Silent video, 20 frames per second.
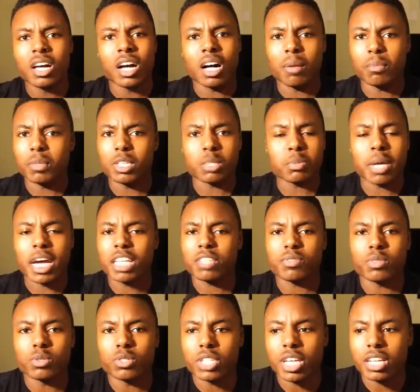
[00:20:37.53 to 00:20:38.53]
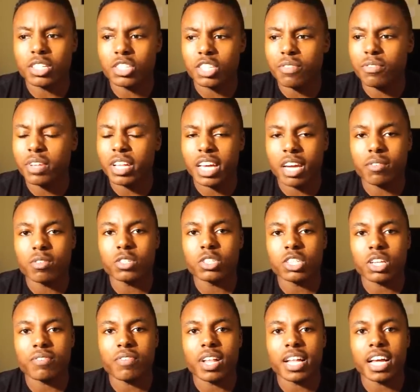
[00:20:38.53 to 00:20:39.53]
Um, these past few sessions, I feel like ever
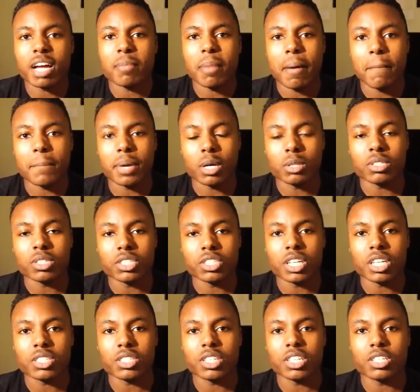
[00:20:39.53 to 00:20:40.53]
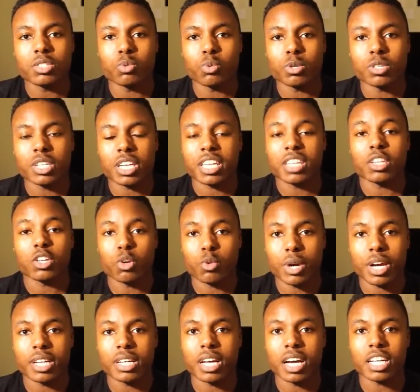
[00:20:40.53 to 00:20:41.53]
since I finally got my belt adjusted towards like in the
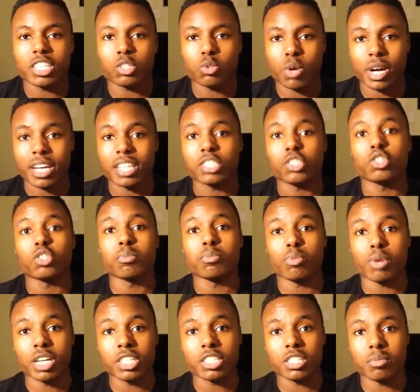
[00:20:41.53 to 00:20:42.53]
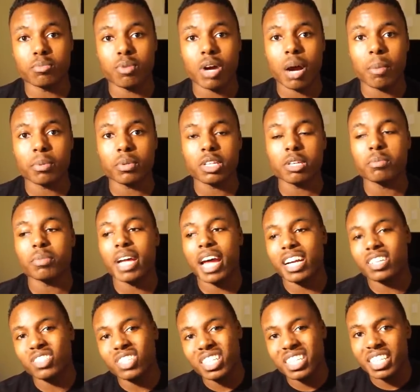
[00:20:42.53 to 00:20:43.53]
correct notch, where I can still brace in it properly, but
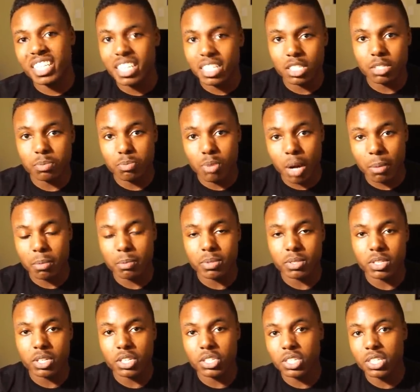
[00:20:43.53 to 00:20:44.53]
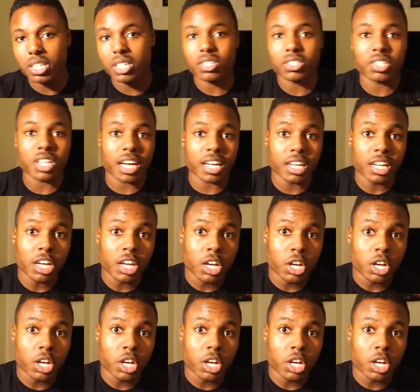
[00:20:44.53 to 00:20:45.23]
actually get in proper position because it's not